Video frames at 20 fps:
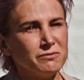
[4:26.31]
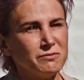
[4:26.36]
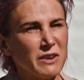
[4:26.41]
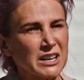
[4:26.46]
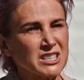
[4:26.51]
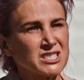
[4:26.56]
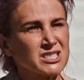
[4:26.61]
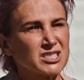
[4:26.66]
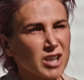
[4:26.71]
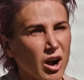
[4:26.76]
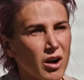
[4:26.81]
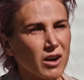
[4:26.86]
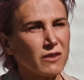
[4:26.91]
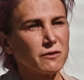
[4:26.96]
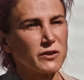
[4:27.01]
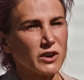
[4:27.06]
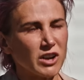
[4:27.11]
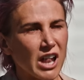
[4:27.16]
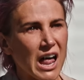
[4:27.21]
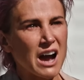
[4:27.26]
Fucking
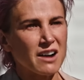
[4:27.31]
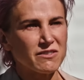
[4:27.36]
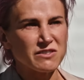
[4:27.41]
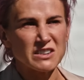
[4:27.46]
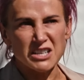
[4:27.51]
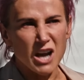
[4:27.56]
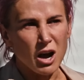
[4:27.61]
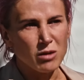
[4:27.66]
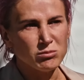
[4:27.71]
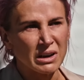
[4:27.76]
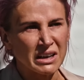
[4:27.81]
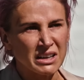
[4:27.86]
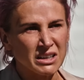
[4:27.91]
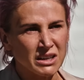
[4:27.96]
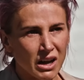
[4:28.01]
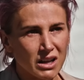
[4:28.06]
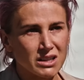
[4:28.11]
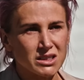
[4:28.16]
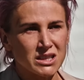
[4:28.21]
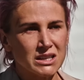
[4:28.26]
starved for life, it don't mean
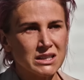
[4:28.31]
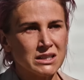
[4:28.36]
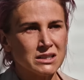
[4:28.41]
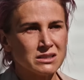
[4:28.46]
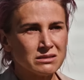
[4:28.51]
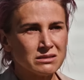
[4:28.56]
nothing.